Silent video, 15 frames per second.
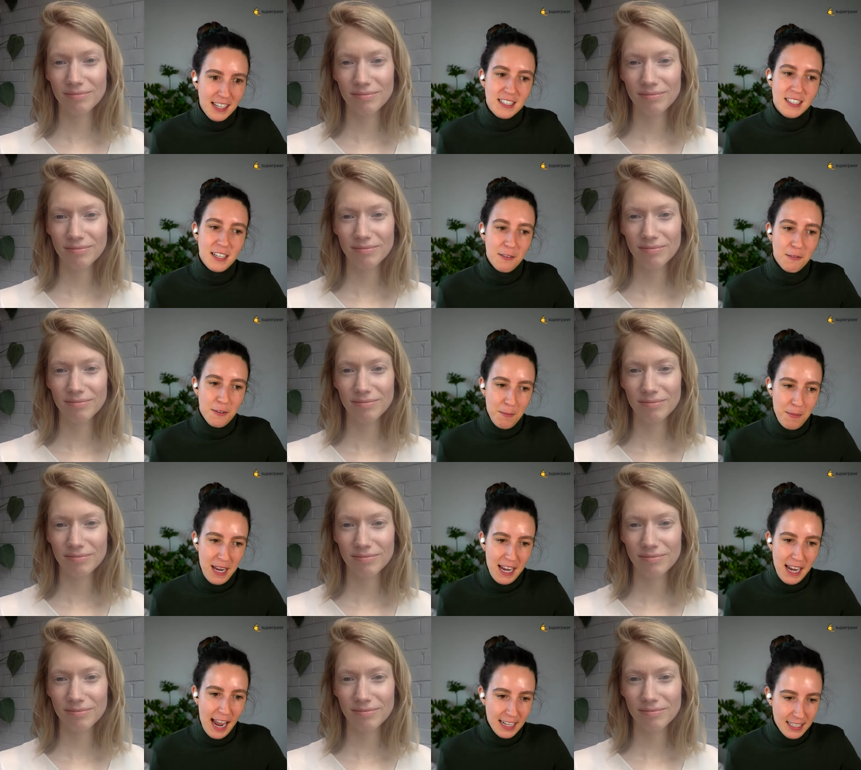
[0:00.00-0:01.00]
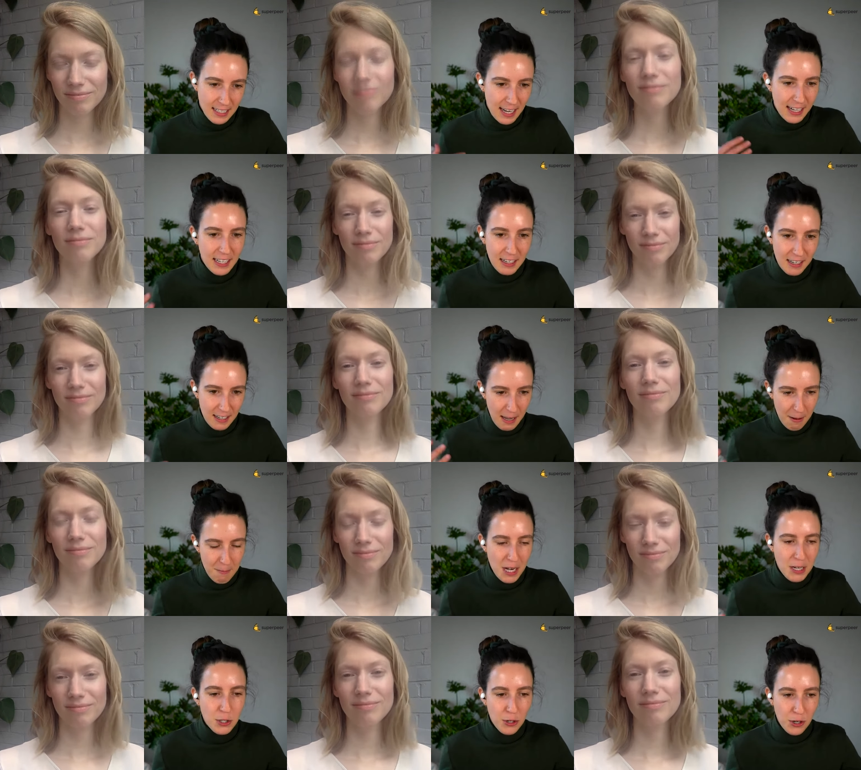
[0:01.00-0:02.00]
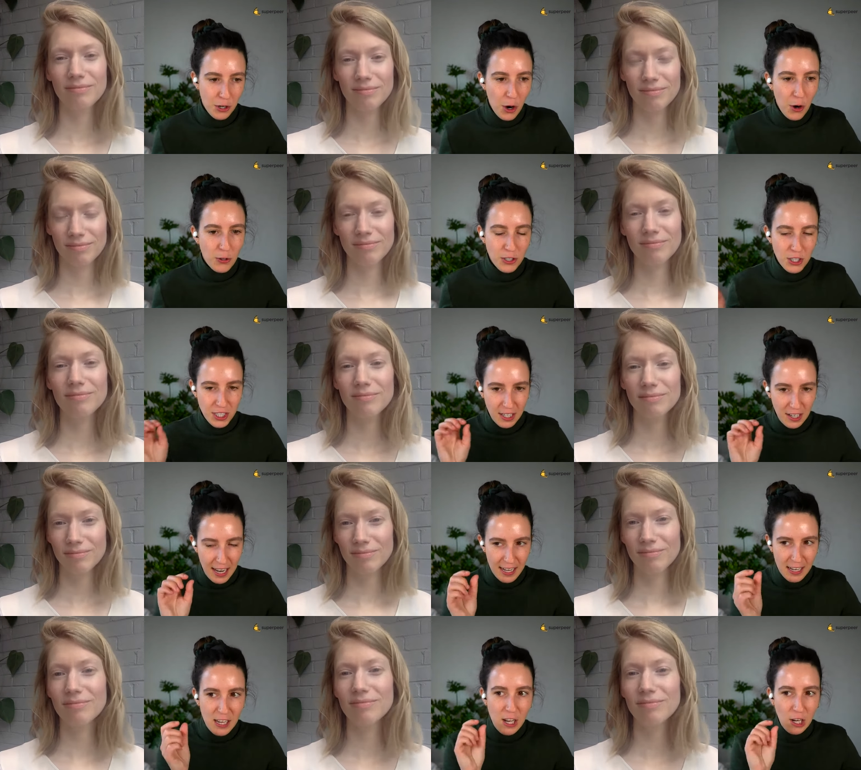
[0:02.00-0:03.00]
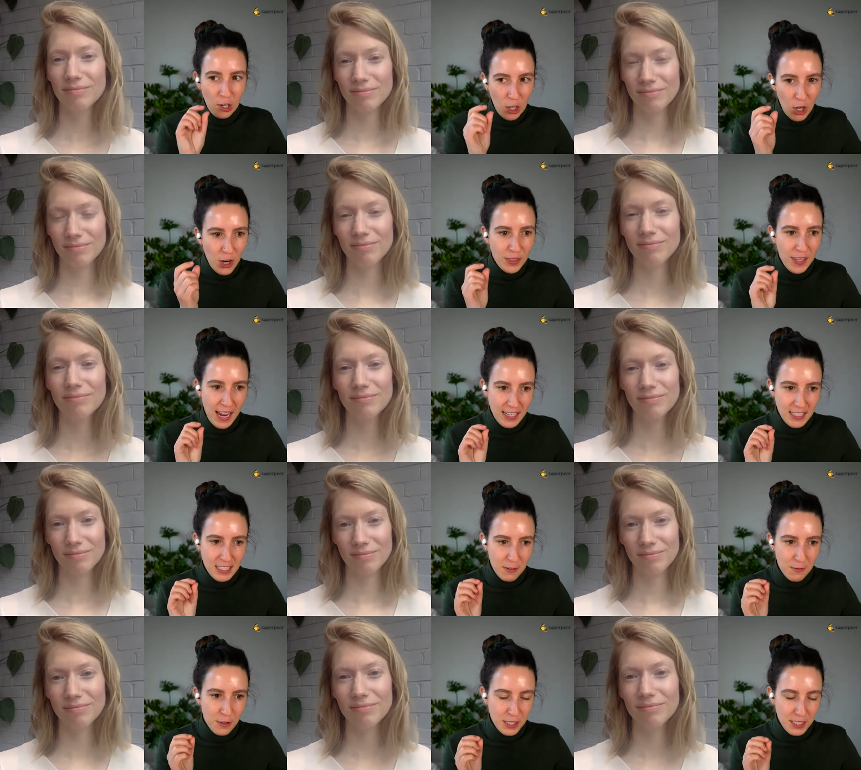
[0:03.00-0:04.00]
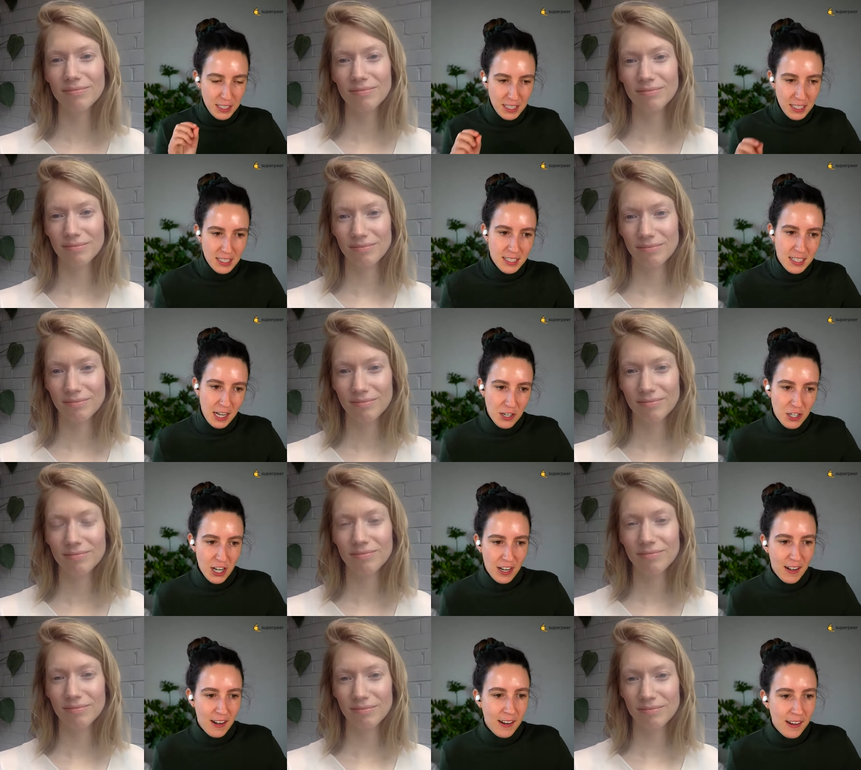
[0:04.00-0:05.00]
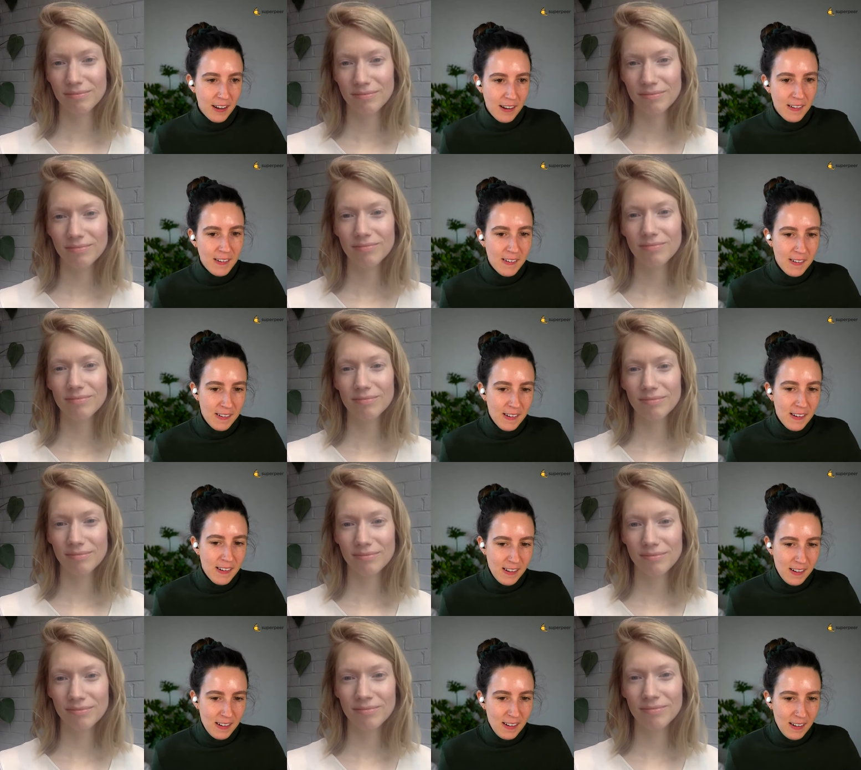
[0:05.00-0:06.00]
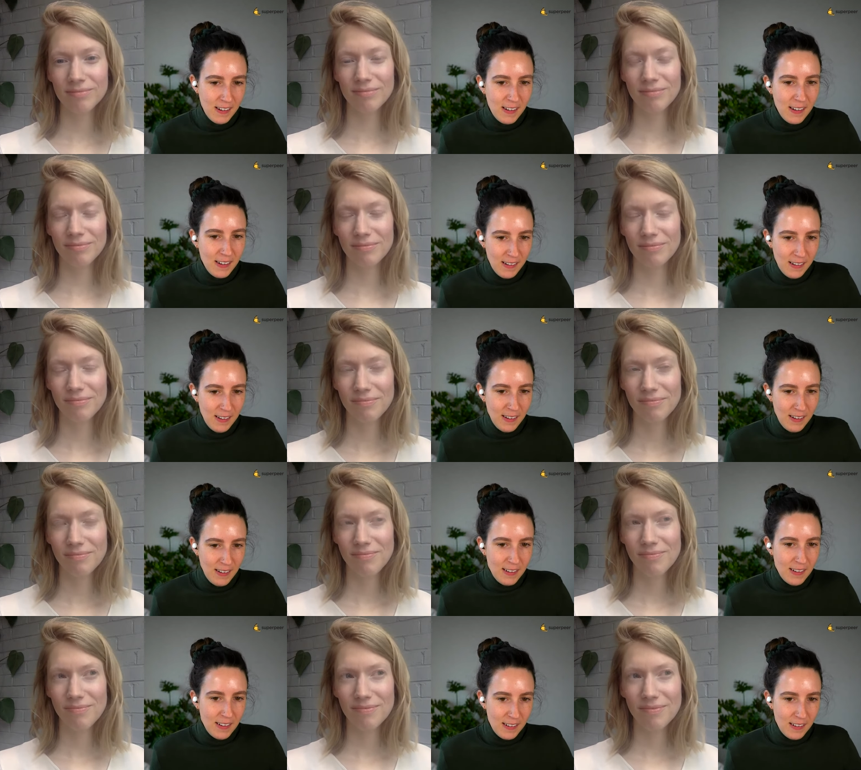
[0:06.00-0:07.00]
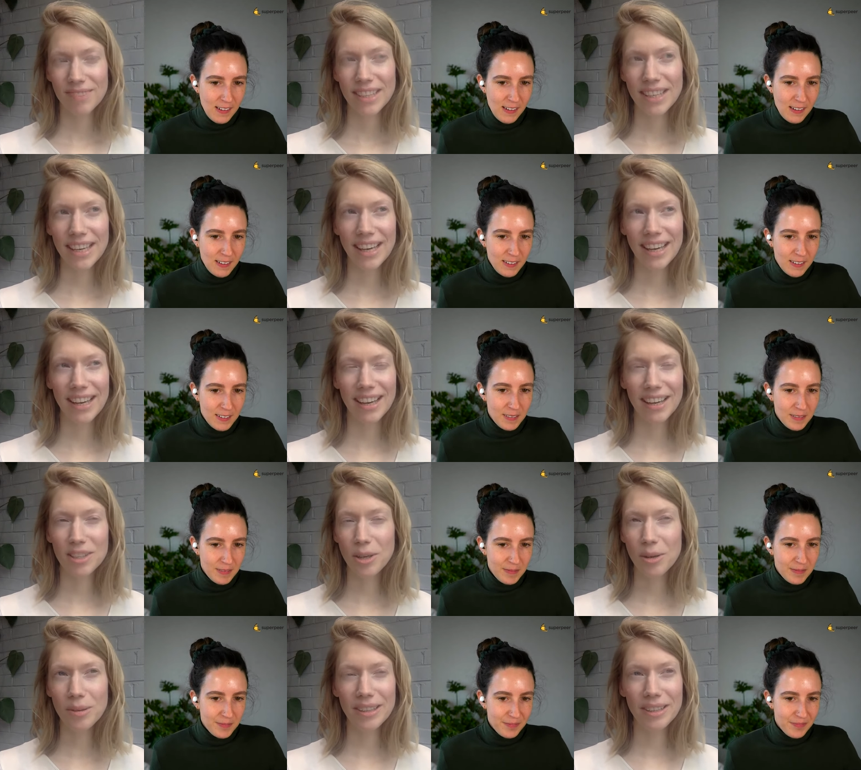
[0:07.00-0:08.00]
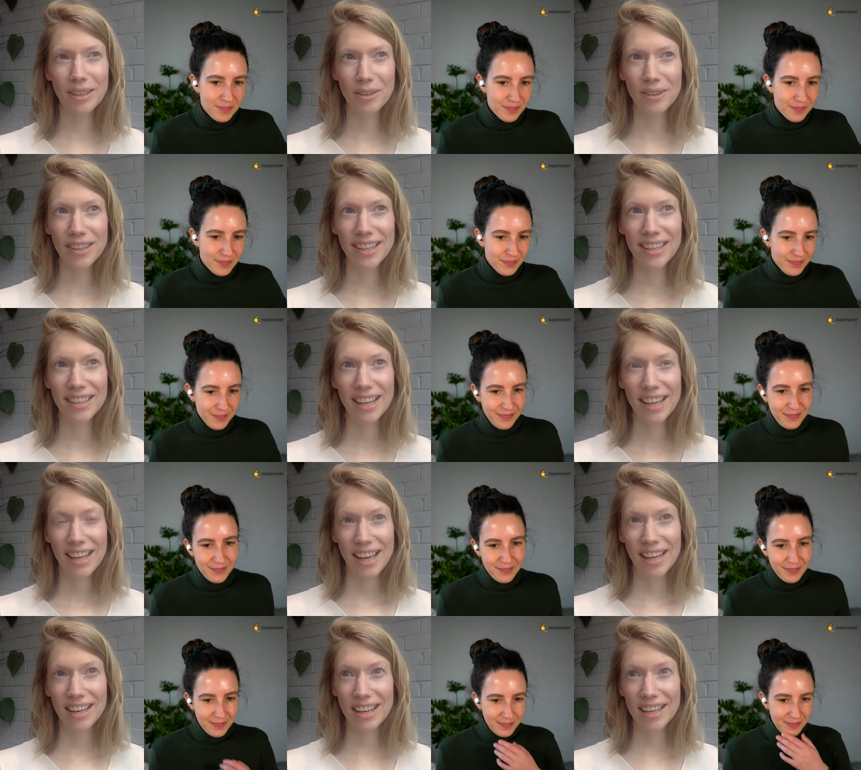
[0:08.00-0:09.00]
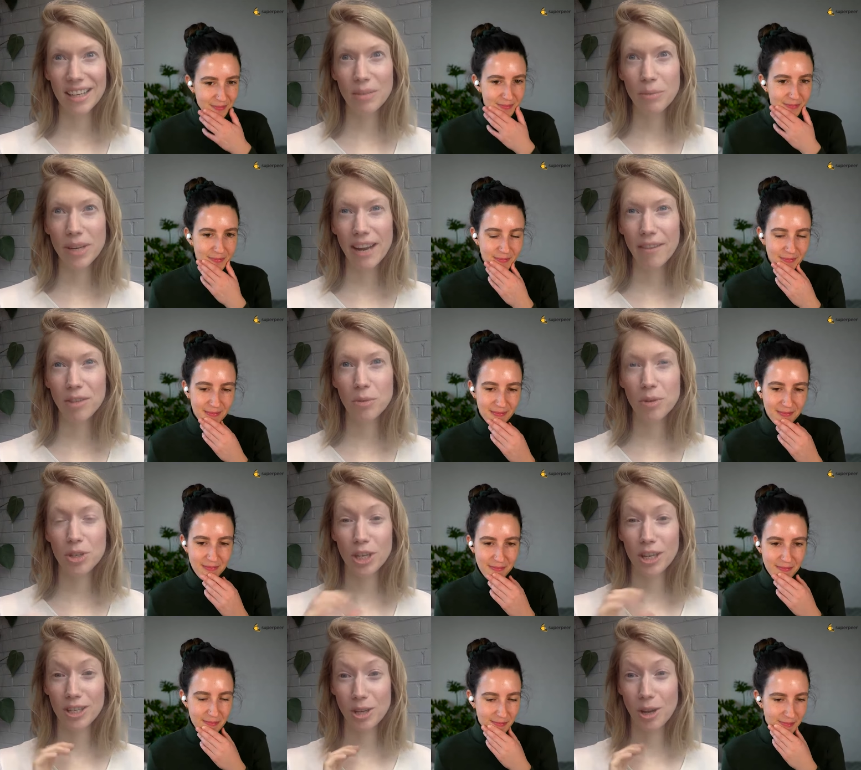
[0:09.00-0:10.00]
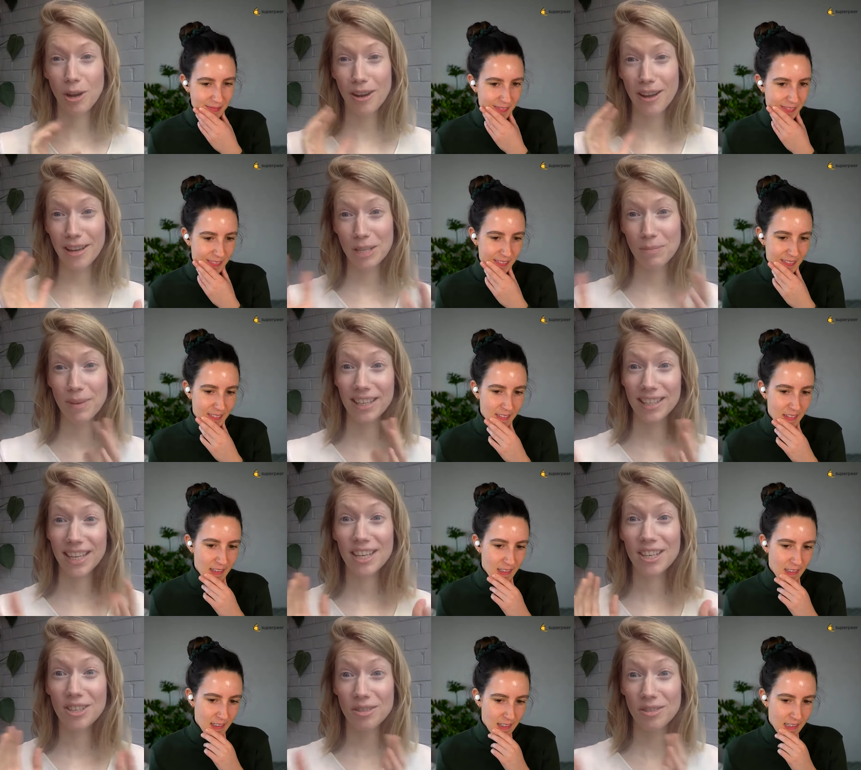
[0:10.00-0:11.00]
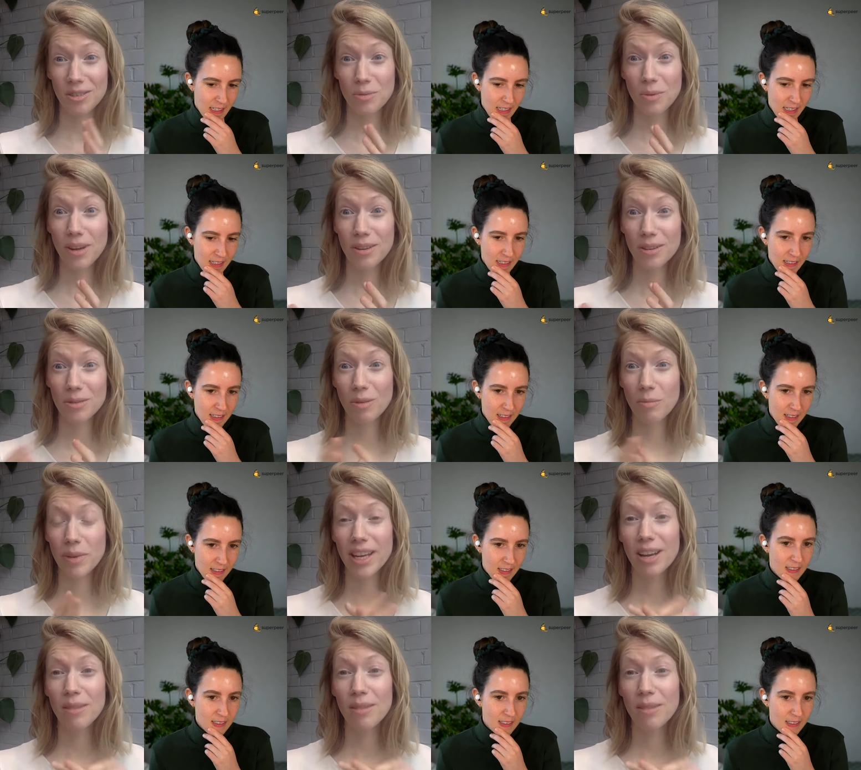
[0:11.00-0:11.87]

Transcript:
Speaker 1: lesson for me as like a, a mentor coach to like learn that difference and distinction.
Speaker 2: Mm. Yeah, I totally agree. And, and, and it, we have to adjust our expectations as well. So when we